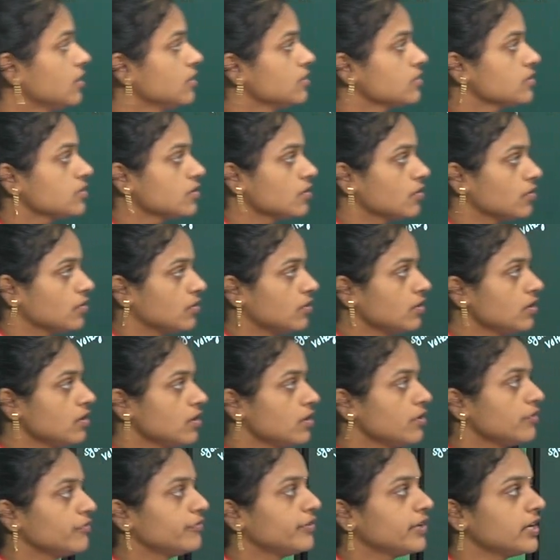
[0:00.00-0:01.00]
So
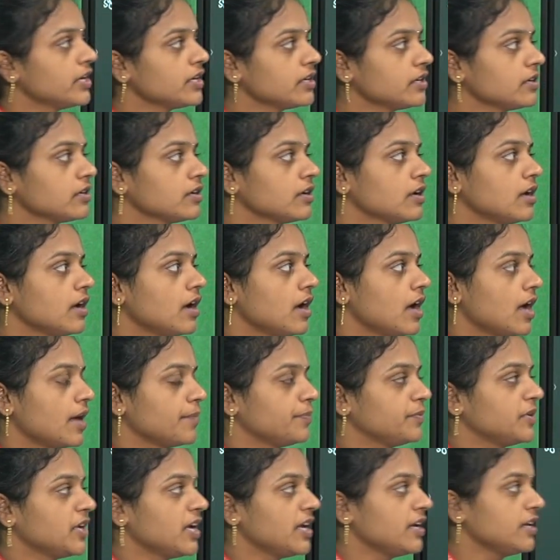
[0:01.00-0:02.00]
for
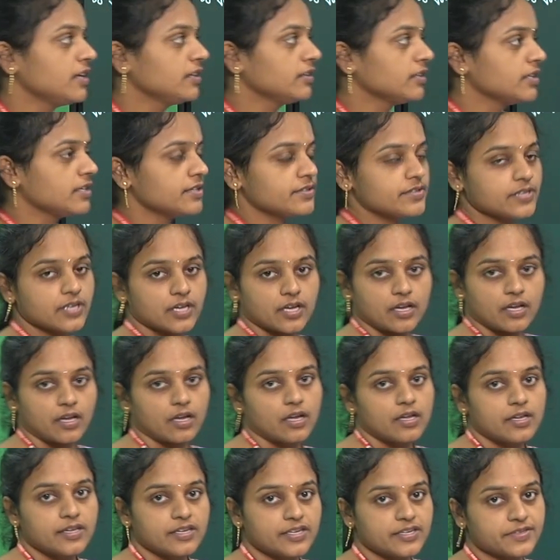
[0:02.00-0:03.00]
obtaining this
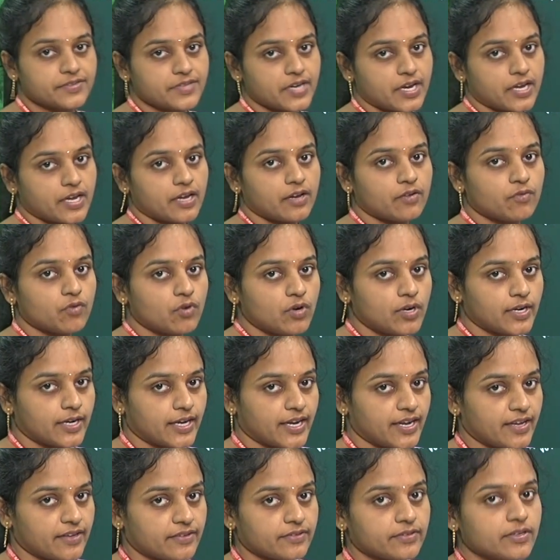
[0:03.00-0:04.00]
restriking
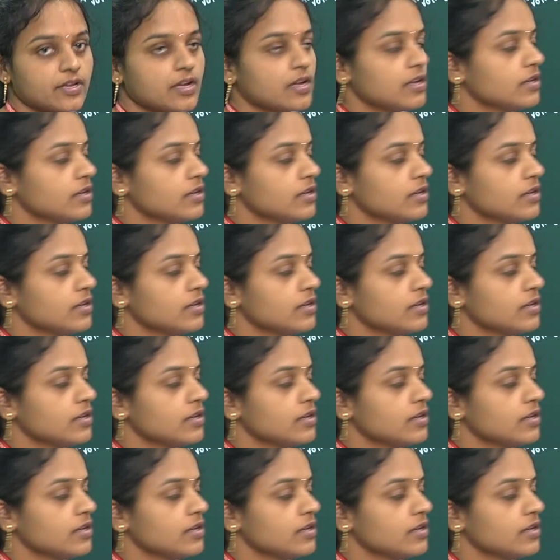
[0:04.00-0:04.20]
voltage,